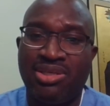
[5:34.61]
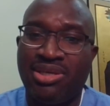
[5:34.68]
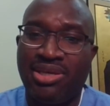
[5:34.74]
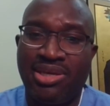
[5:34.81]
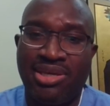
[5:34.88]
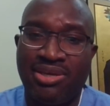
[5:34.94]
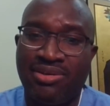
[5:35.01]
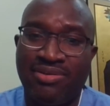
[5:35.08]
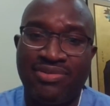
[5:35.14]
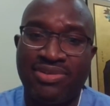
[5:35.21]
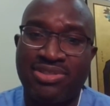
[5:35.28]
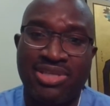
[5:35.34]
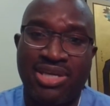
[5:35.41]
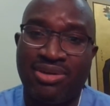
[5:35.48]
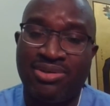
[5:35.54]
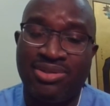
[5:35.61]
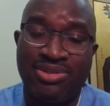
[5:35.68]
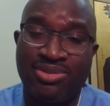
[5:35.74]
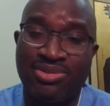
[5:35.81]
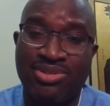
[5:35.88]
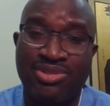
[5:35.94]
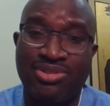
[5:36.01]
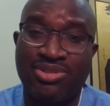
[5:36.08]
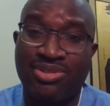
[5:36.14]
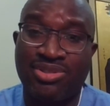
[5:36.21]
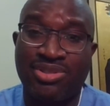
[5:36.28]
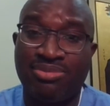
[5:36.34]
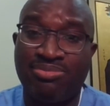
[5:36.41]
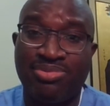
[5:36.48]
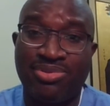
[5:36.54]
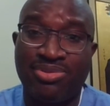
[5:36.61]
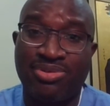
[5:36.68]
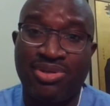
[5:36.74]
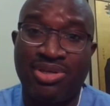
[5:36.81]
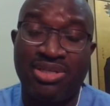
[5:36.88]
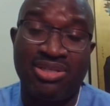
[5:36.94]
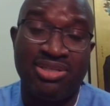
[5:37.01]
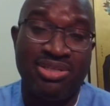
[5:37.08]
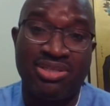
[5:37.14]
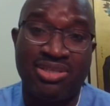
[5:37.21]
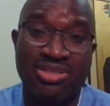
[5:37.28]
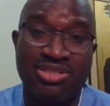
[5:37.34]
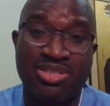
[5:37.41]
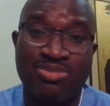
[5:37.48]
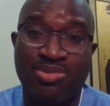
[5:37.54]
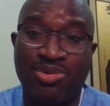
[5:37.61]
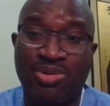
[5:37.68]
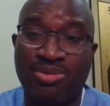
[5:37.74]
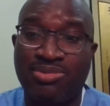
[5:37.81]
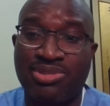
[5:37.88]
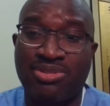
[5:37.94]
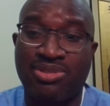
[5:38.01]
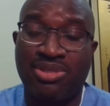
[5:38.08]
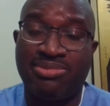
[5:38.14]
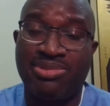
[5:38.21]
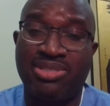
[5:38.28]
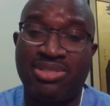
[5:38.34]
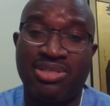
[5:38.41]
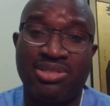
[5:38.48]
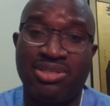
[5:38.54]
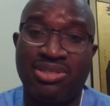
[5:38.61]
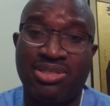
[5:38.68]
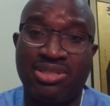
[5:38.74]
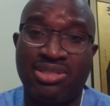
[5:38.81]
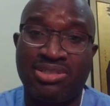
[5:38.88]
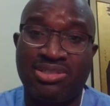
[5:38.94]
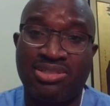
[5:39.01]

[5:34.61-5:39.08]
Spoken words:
hey, if this guy only knows how to turn a computer on and he thinks this program is good, let me take a look at it.